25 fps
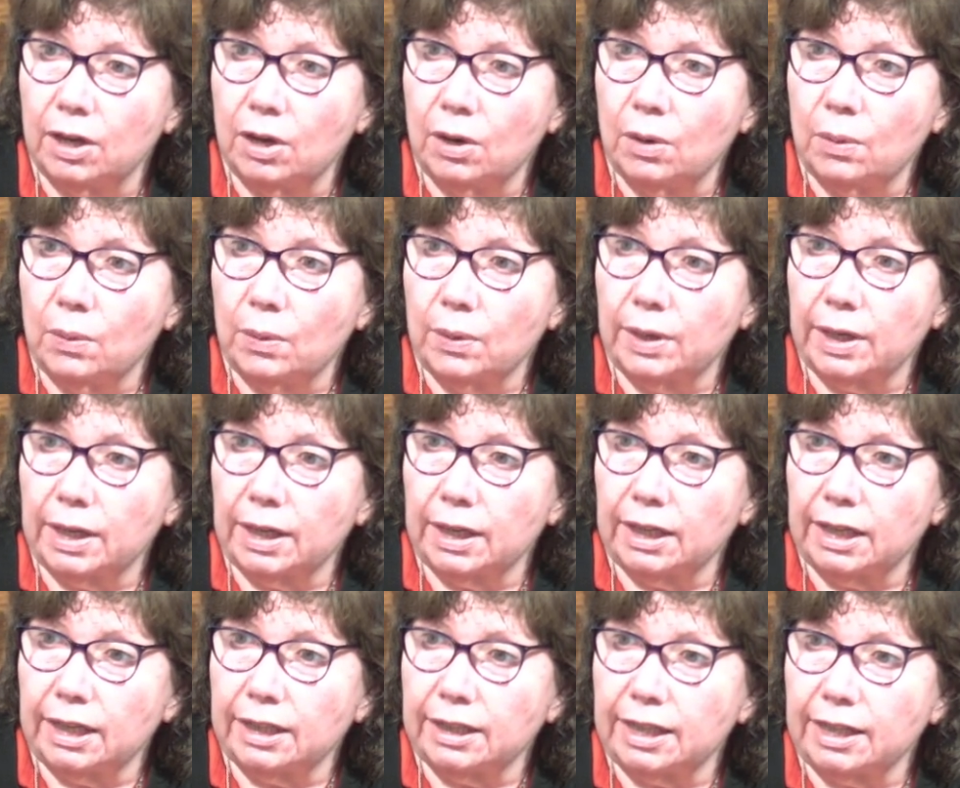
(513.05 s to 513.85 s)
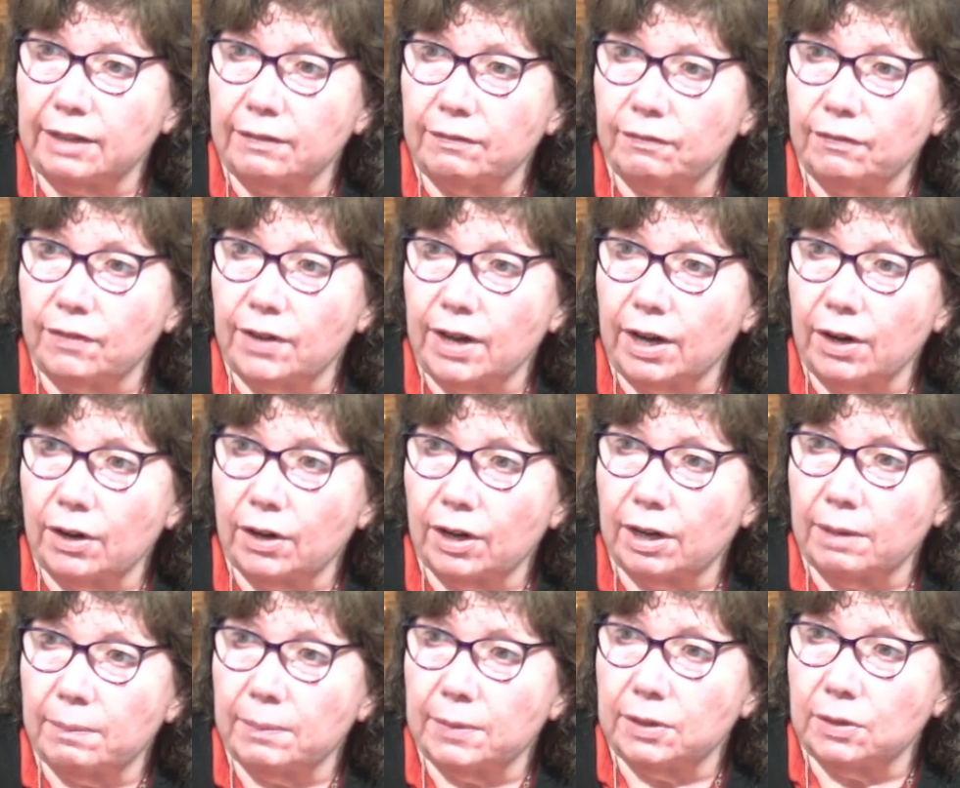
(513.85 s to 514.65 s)
we gotta let that fire
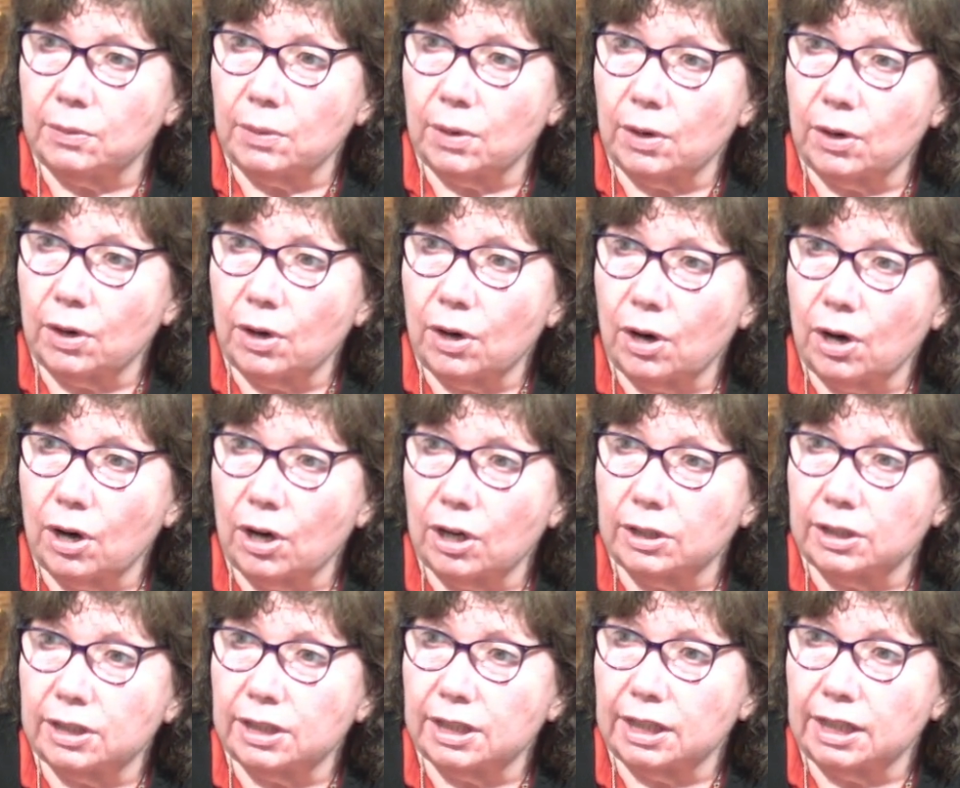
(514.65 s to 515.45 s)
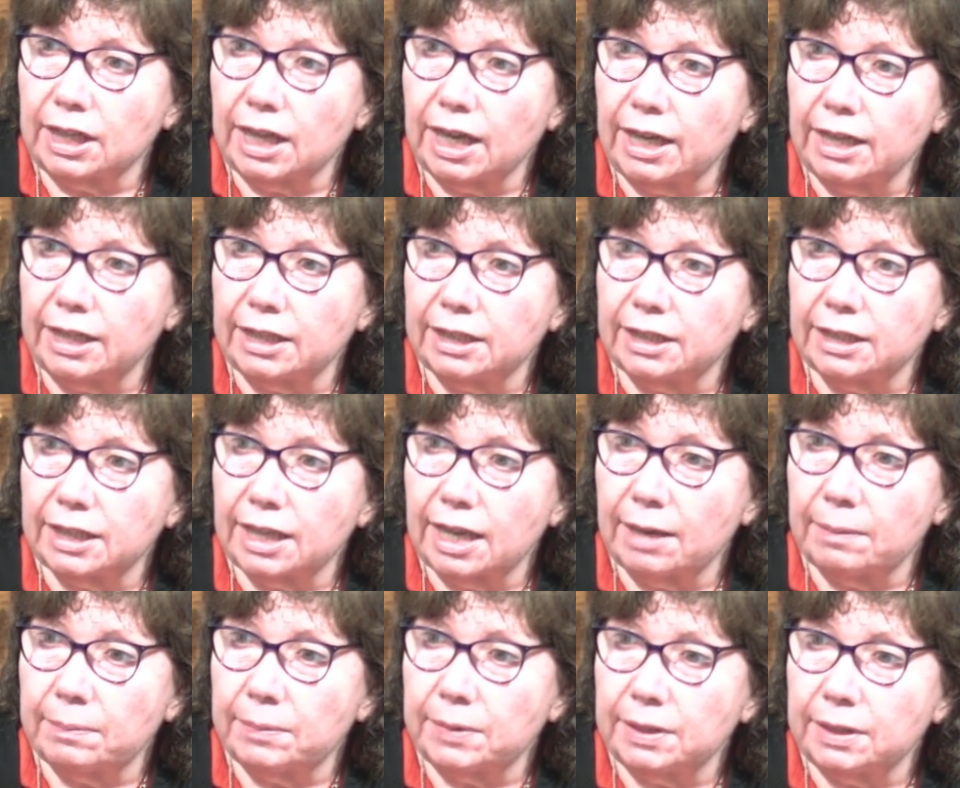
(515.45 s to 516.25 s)
come into our hearts and light us
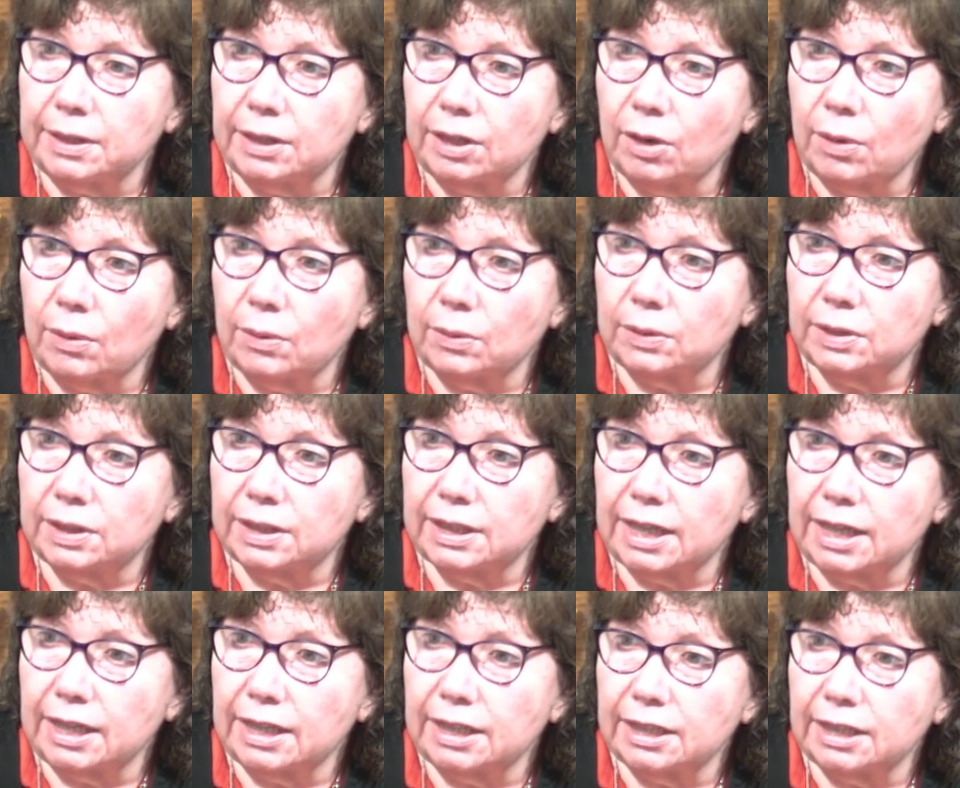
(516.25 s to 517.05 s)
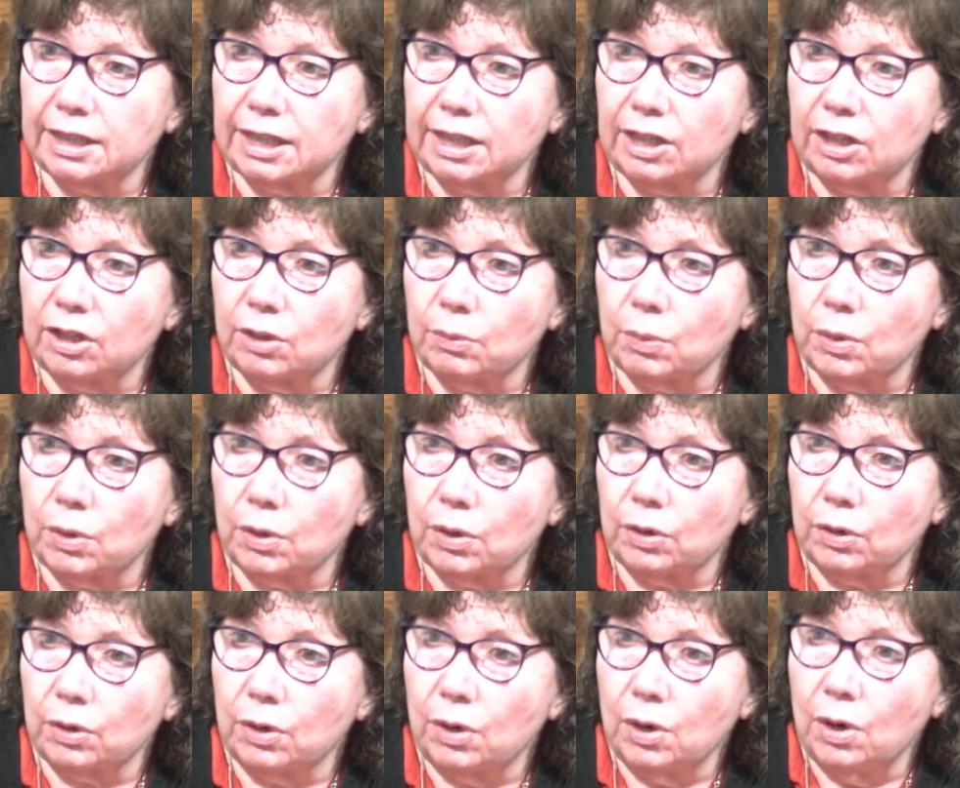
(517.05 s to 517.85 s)
up and go send us into the world.